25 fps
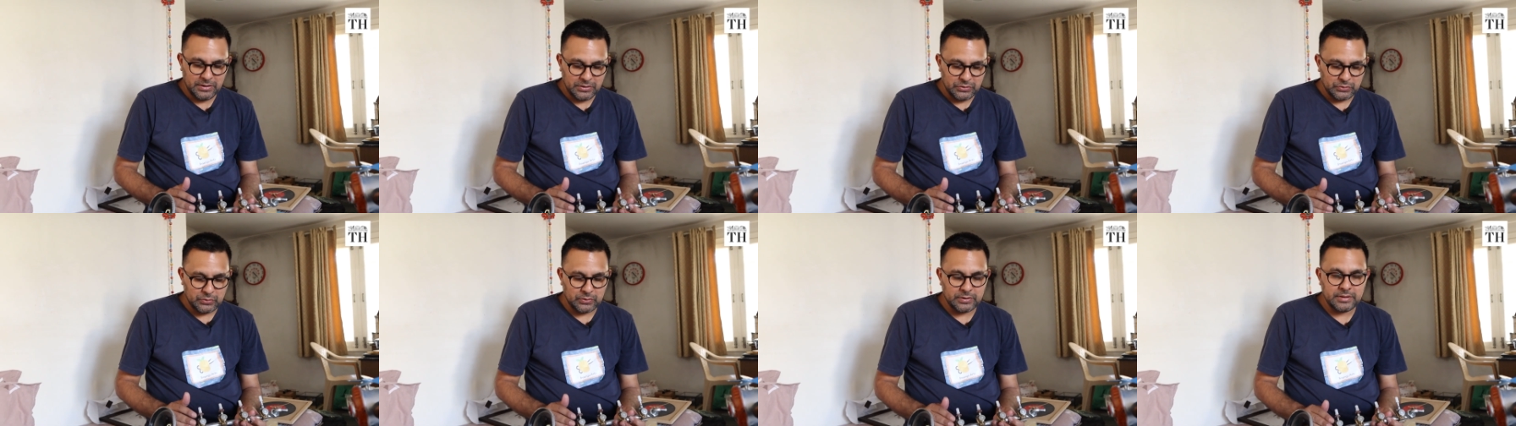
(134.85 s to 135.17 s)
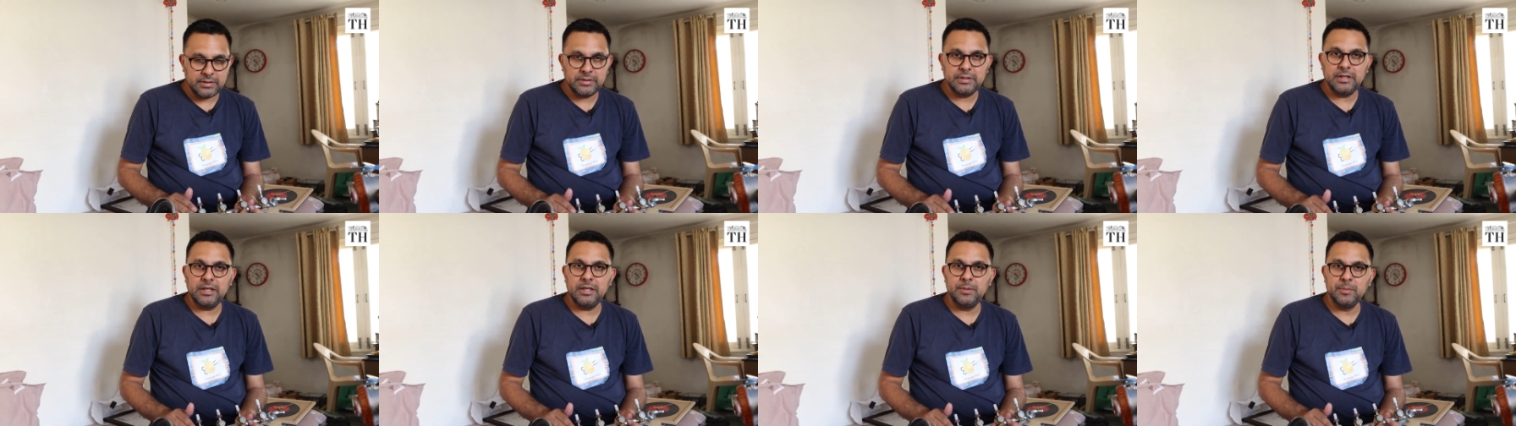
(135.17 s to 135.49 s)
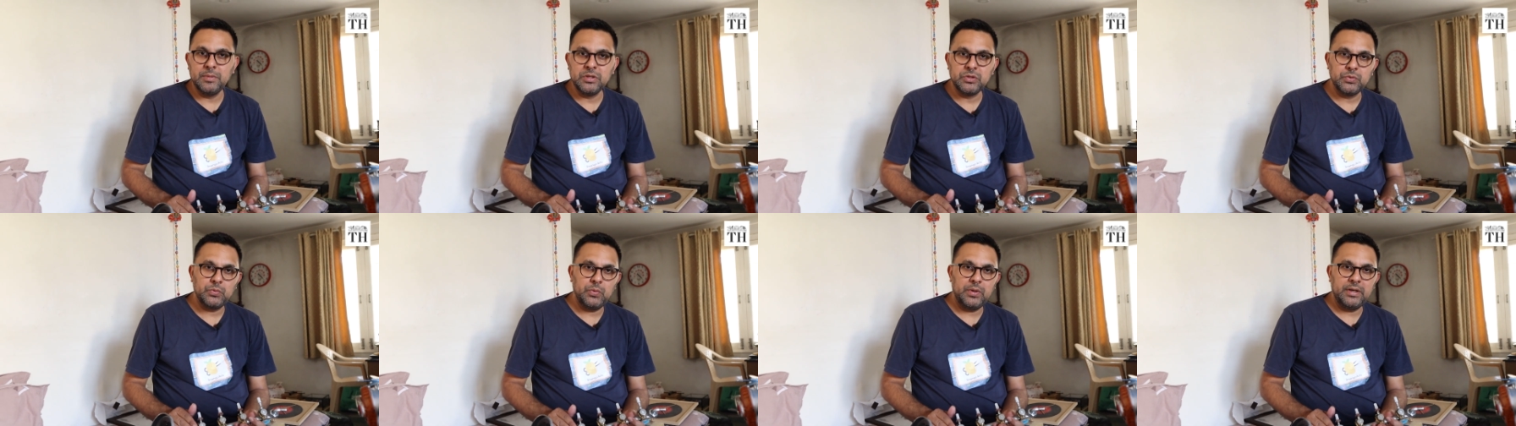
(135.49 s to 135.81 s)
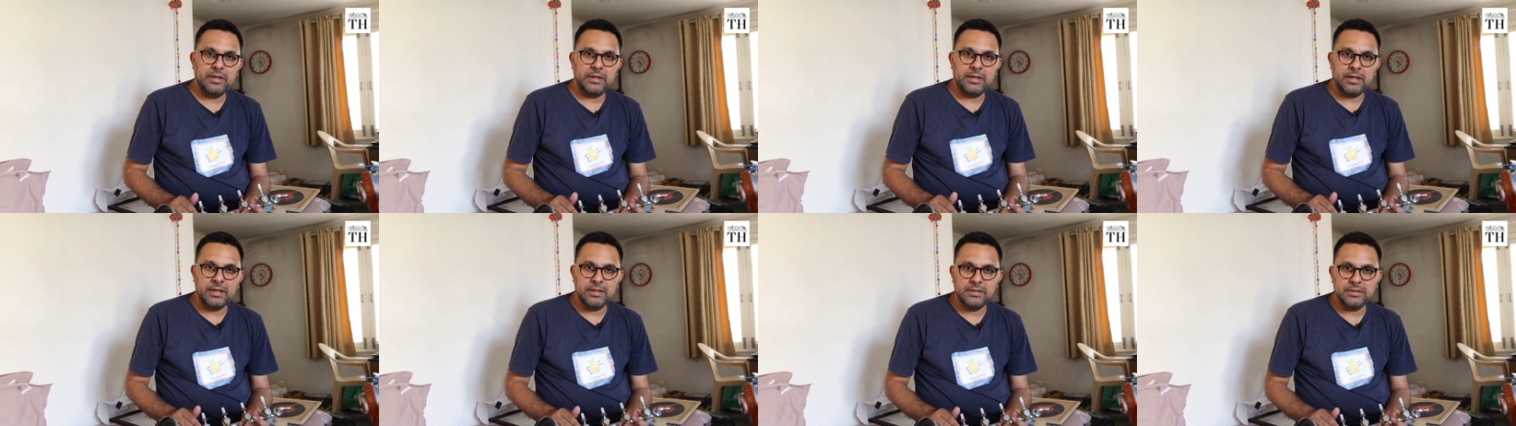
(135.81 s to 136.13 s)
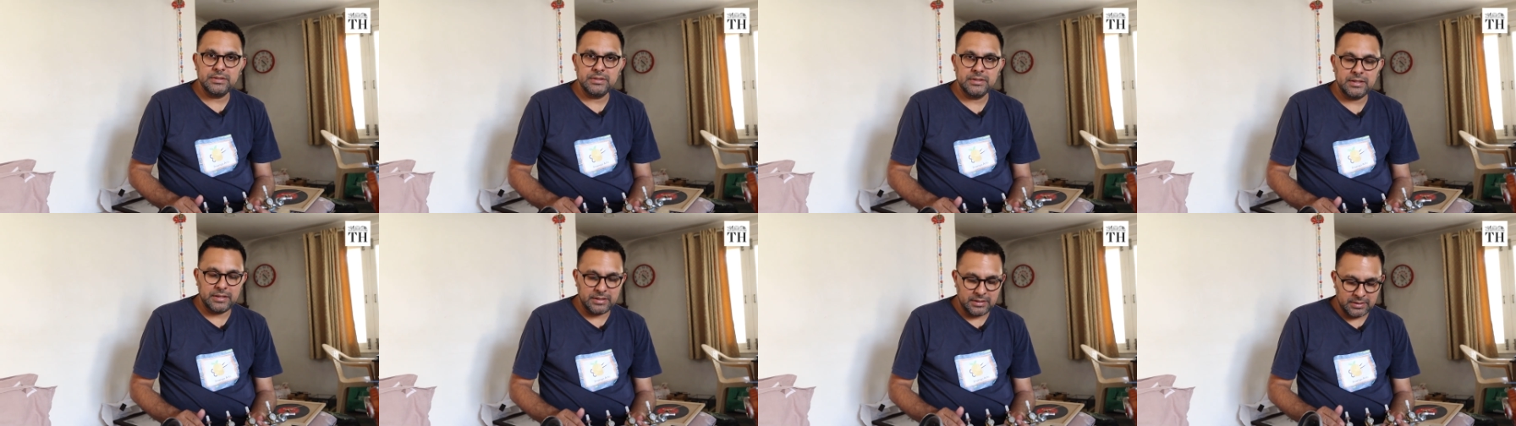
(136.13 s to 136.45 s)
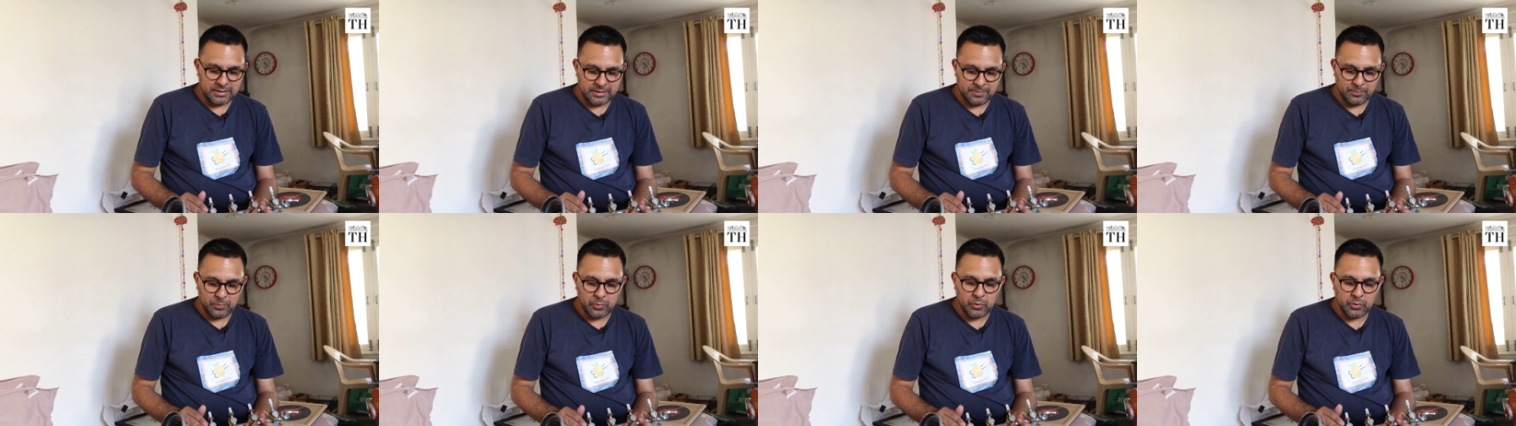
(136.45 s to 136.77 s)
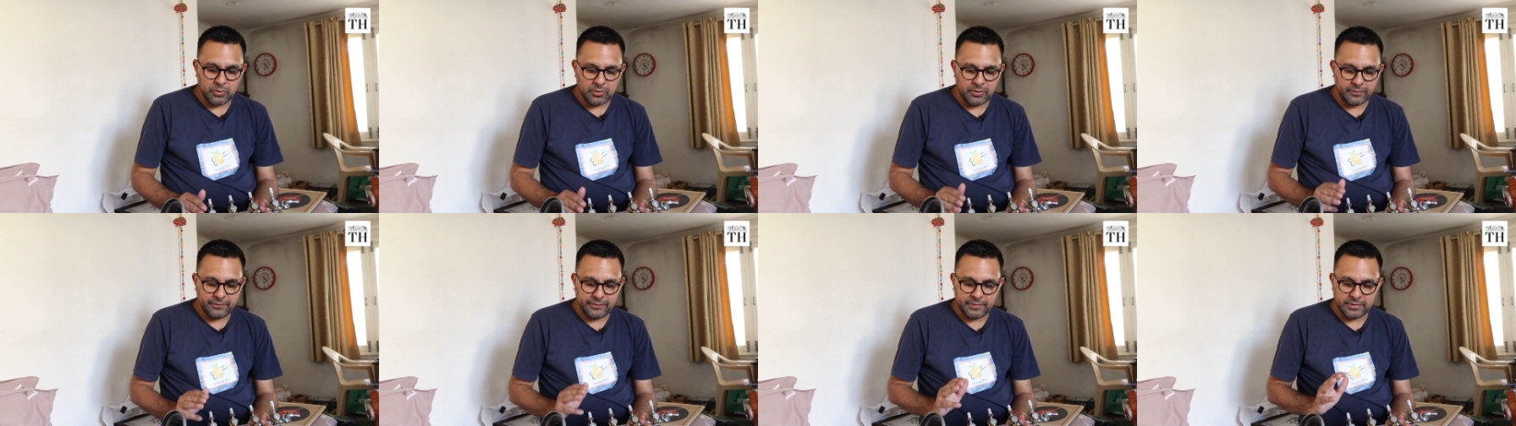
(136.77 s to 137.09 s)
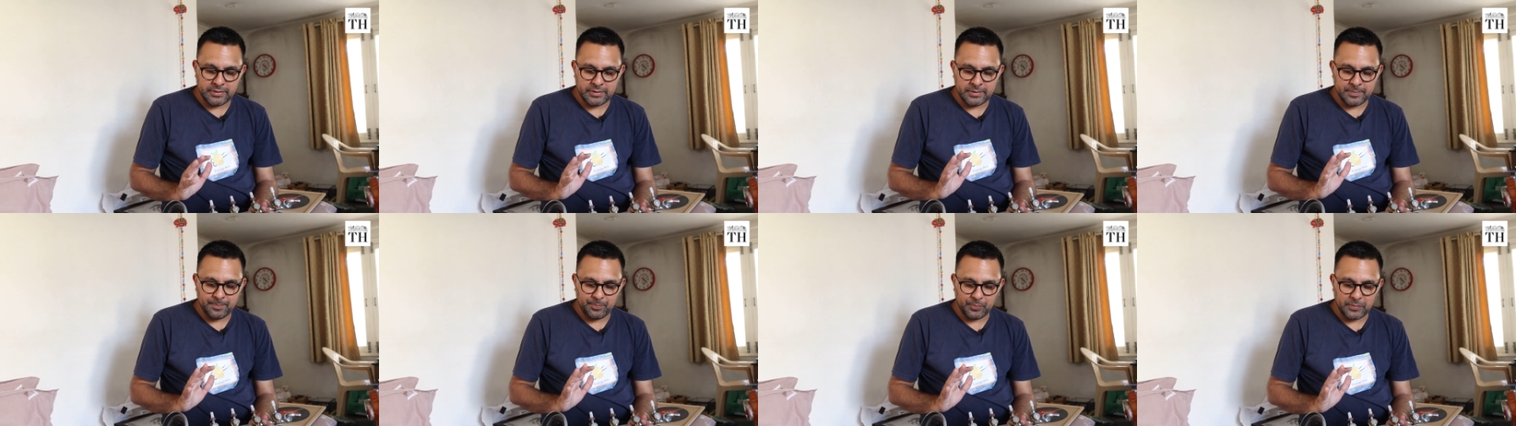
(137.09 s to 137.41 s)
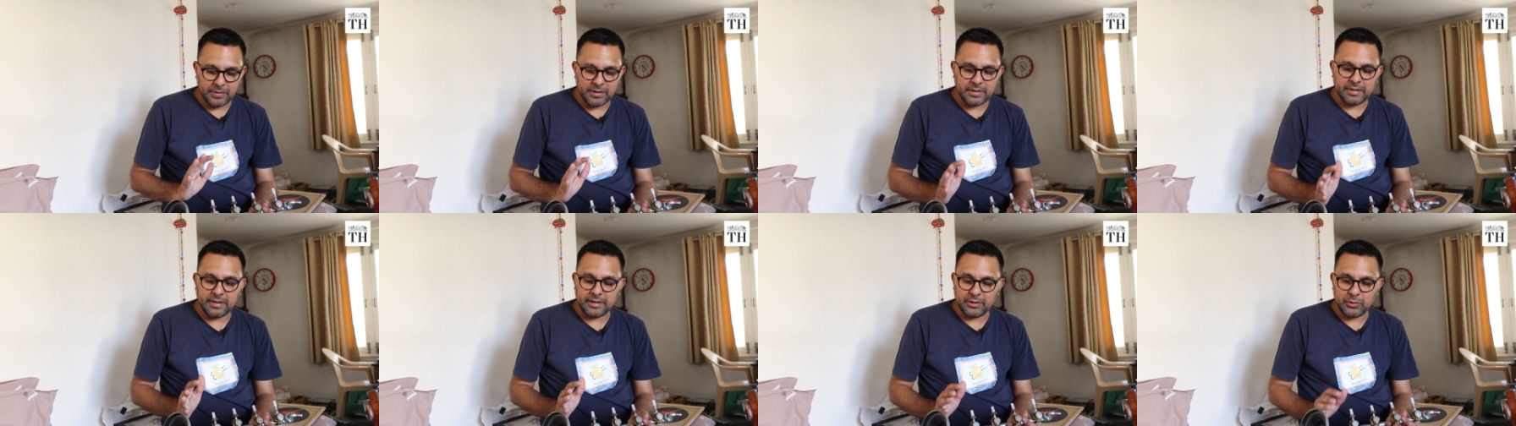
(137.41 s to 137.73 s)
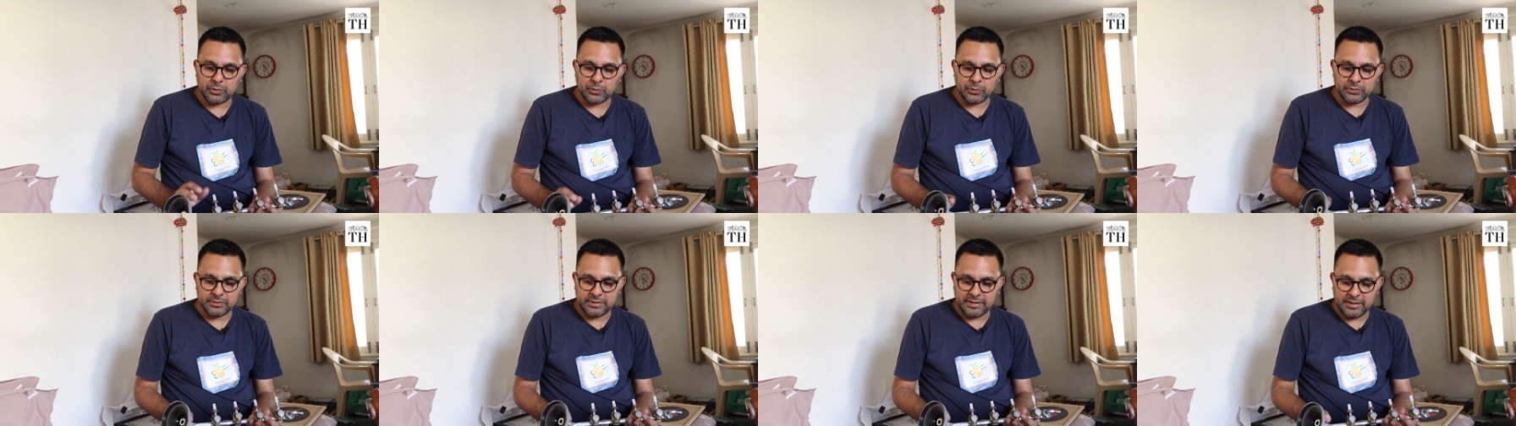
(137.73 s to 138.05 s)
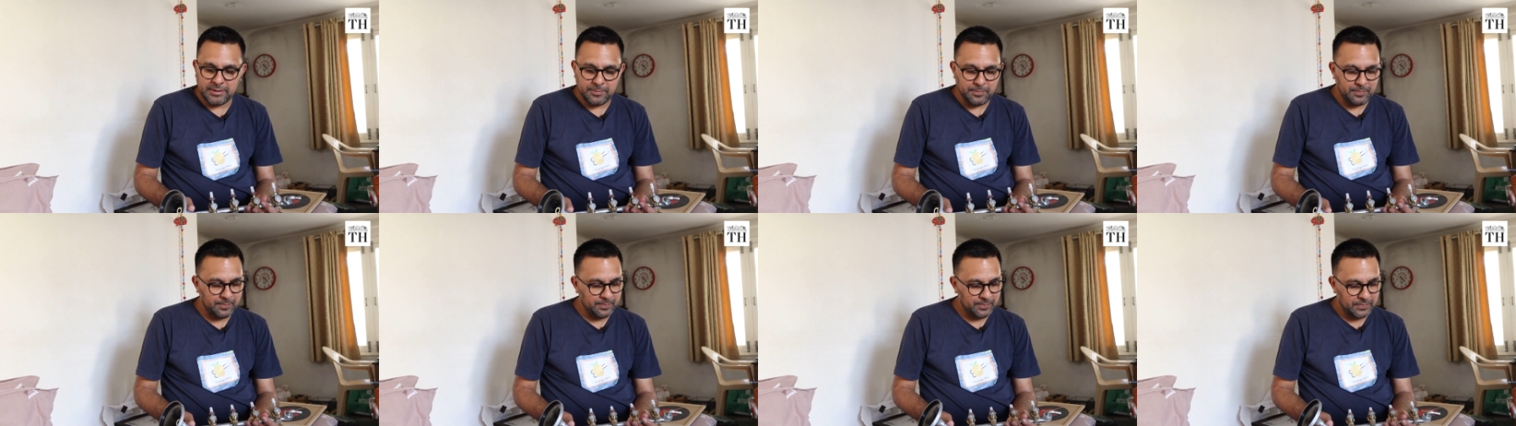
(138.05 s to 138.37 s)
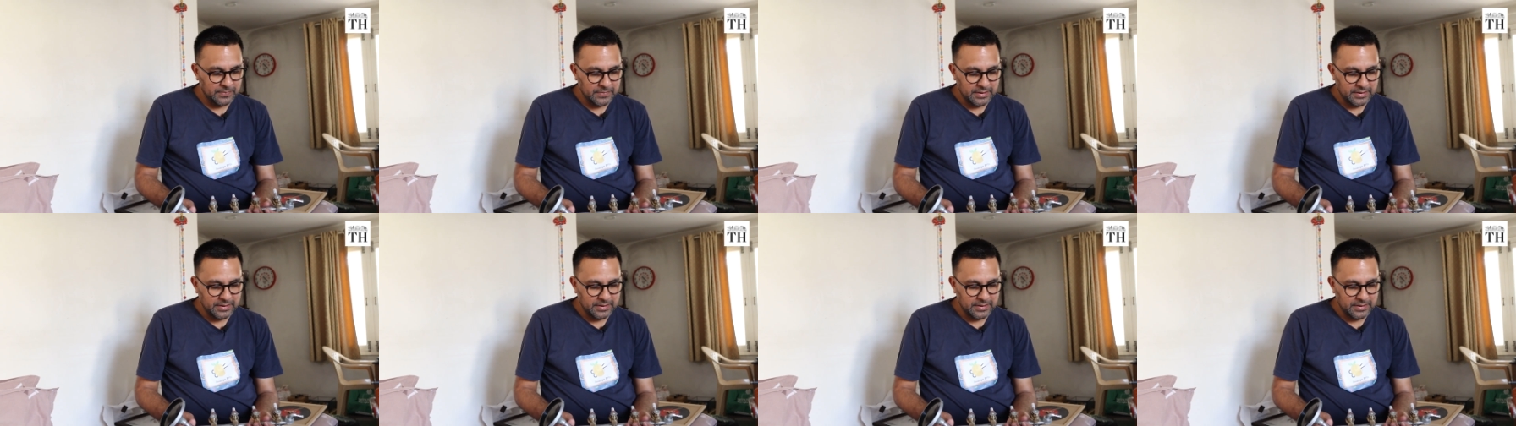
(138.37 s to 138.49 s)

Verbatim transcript: So the theme is vintage, more of a retro theme.